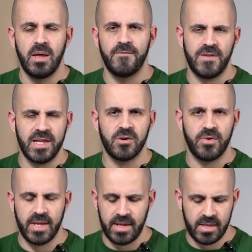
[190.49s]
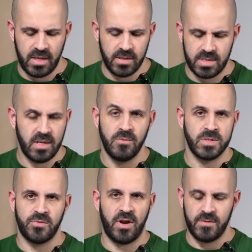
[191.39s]
flickering and it
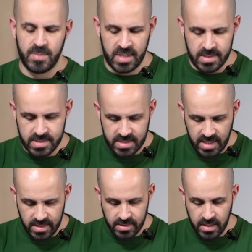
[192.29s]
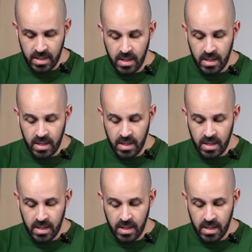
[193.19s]
was driving me insane.